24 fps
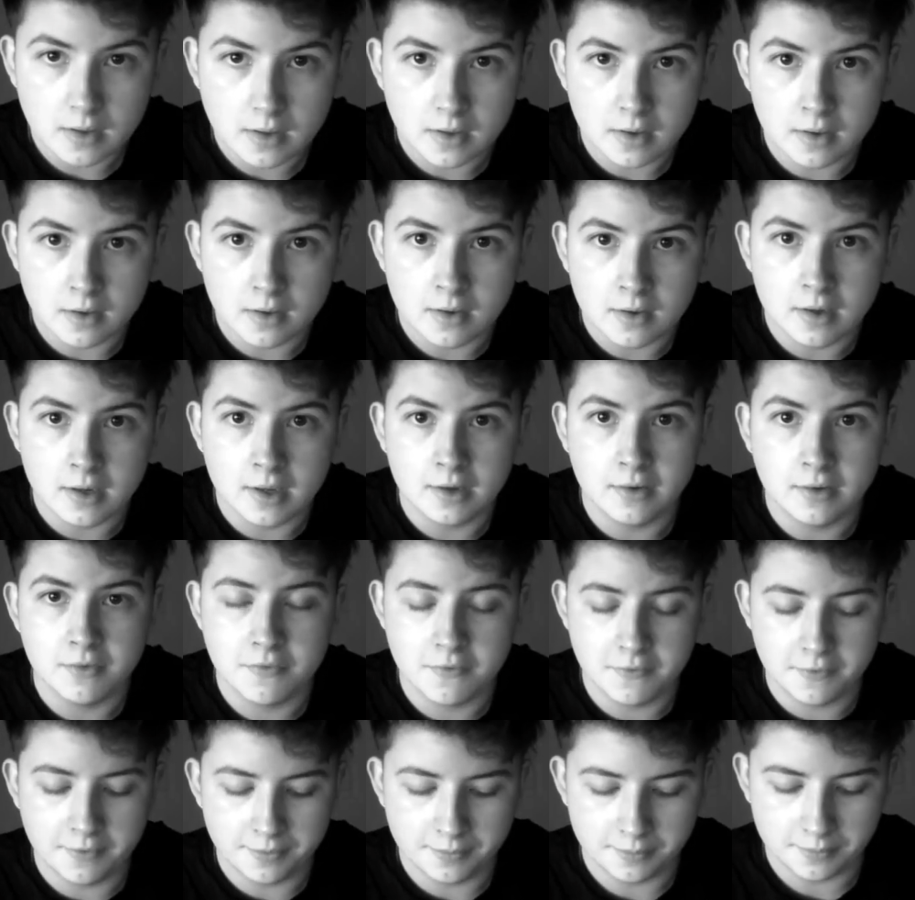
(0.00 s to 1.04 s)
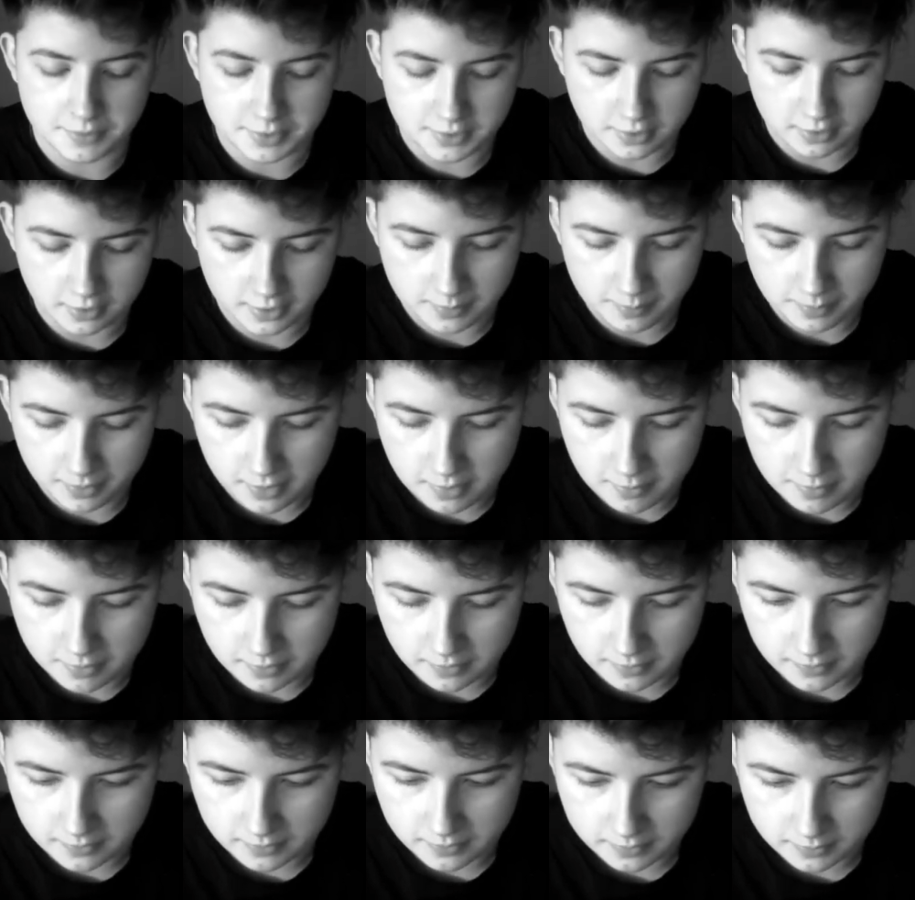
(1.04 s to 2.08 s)
letter from Charlie
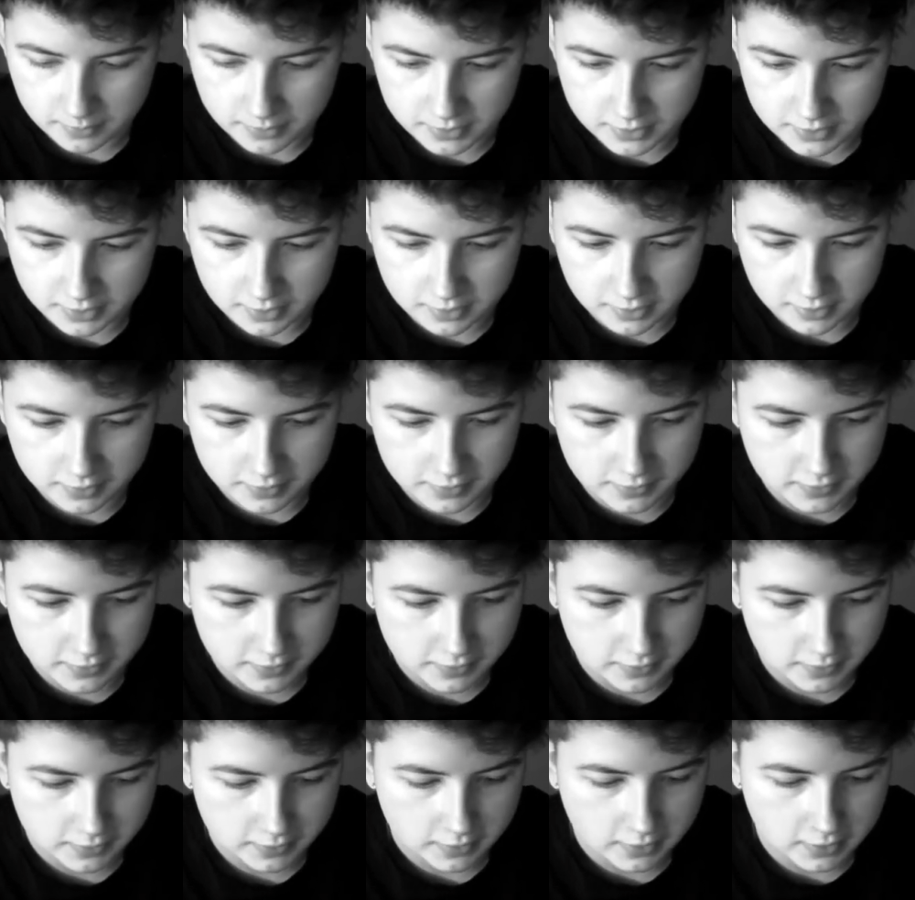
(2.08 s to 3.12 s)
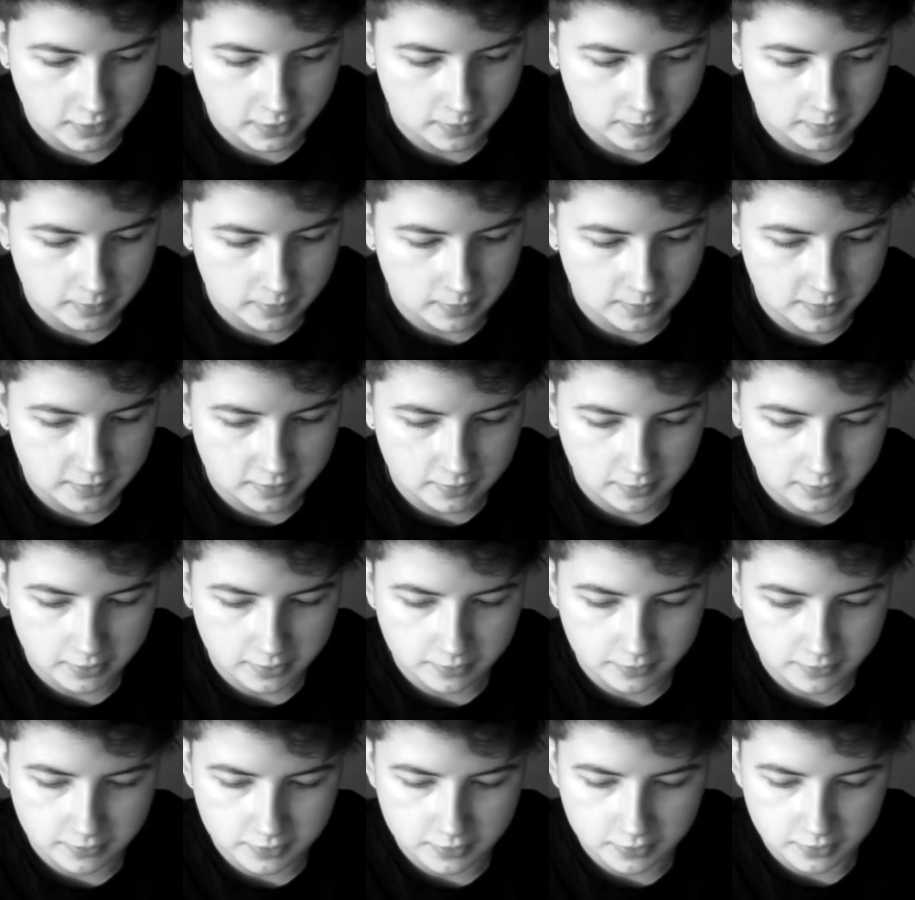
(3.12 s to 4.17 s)
Beaumont, which I asked him to write
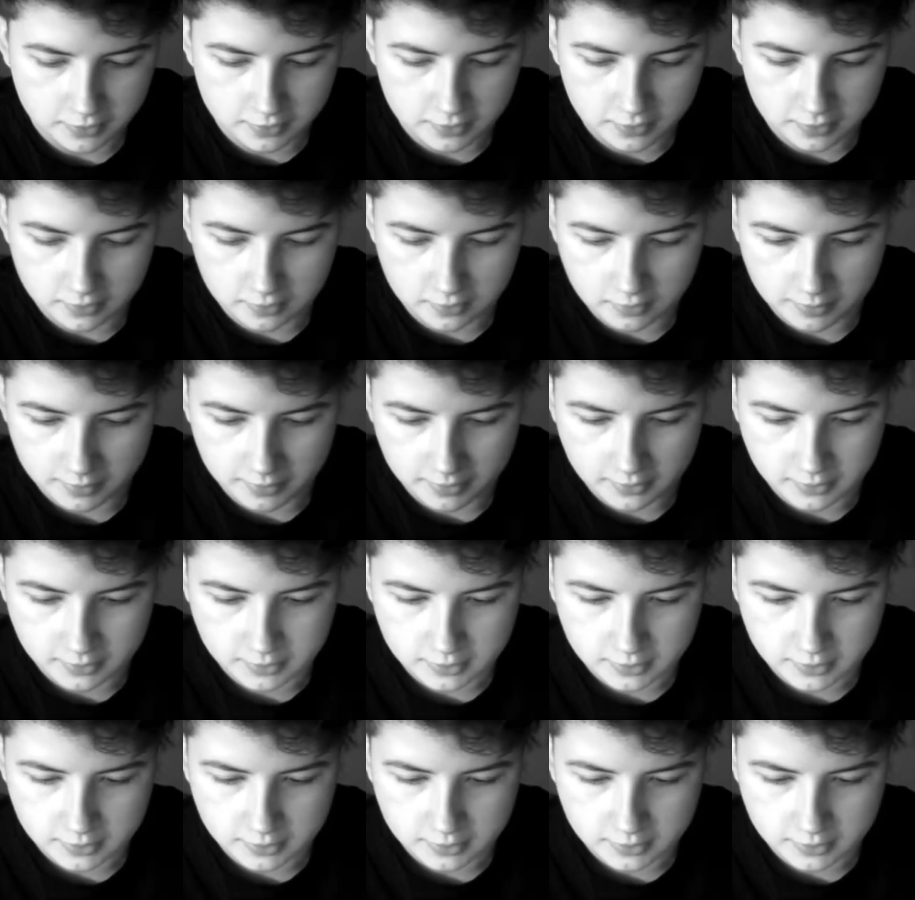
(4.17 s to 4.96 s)
for Dr. Lorimer.